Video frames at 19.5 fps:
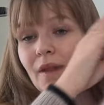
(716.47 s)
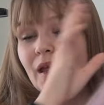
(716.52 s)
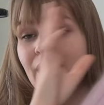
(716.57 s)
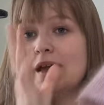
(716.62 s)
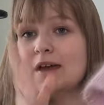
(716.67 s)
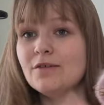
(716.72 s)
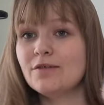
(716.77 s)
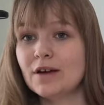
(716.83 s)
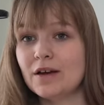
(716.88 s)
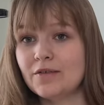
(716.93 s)

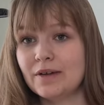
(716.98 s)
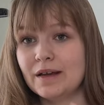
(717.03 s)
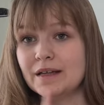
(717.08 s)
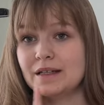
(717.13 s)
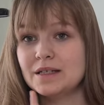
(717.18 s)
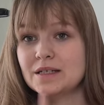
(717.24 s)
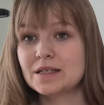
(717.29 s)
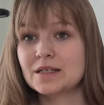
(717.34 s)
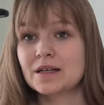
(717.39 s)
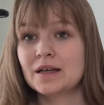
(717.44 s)
if I
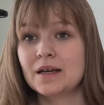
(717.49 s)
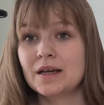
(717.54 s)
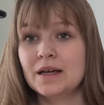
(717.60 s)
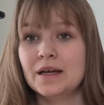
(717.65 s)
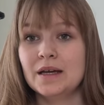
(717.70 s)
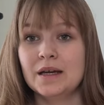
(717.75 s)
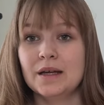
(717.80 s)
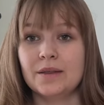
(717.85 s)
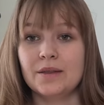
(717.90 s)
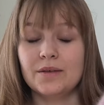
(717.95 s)
reach
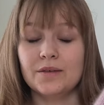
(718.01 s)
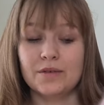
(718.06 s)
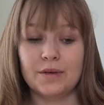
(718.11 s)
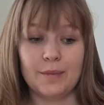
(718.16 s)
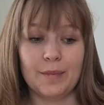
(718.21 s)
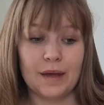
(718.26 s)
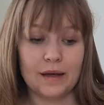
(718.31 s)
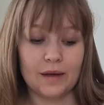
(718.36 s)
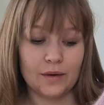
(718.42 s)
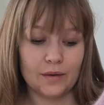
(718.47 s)
the
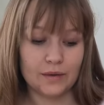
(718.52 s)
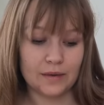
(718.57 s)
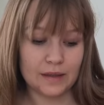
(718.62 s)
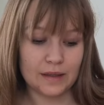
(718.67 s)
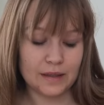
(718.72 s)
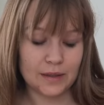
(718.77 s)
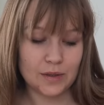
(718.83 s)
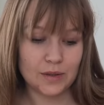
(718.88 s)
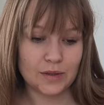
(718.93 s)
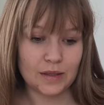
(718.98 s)
ribbing on
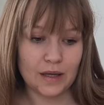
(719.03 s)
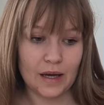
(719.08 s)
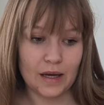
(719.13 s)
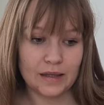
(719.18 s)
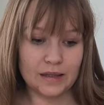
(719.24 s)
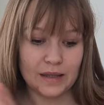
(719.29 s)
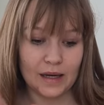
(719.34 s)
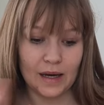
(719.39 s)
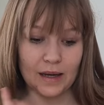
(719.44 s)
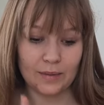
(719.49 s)
this
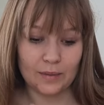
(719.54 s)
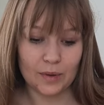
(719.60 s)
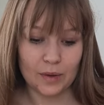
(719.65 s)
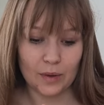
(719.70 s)
tonight, I'm